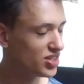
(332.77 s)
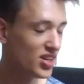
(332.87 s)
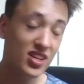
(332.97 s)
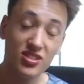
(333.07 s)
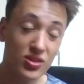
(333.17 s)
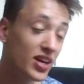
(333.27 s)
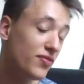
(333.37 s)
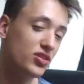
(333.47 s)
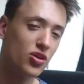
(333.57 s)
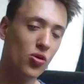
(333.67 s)
it
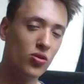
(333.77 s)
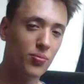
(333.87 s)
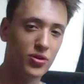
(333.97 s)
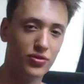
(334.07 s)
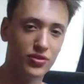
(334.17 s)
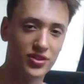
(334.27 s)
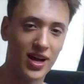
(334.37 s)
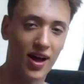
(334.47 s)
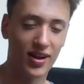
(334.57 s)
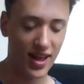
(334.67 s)
gives the chord the beautiful
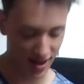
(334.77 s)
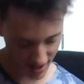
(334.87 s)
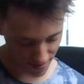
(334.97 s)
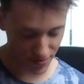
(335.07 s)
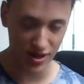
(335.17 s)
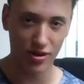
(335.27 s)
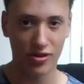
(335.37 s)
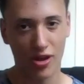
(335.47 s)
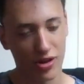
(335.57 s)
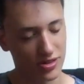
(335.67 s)
sound, and it being on
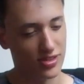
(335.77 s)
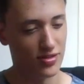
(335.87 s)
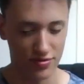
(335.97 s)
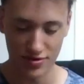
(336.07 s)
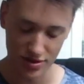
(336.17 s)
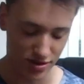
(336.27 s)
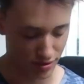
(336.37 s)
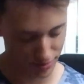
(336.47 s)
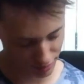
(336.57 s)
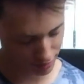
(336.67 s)
the octave is
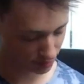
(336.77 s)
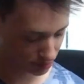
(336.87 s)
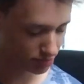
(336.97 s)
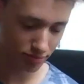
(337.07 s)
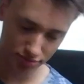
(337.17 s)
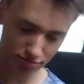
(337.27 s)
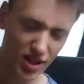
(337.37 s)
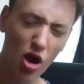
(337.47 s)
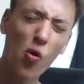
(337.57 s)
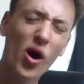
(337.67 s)

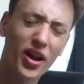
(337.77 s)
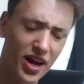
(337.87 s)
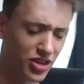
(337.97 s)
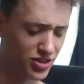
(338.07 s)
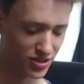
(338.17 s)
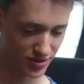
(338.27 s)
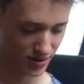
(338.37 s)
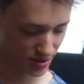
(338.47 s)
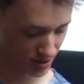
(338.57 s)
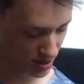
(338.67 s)
quite nice.
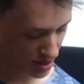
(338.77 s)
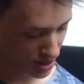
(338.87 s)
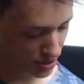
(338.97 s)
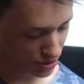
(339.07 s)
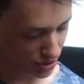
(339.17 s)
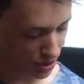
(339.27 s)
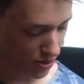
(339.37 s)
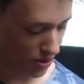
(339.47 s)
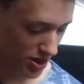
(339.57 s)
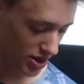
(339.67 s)

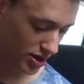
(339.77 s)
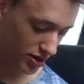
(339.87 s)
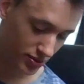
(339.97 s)
So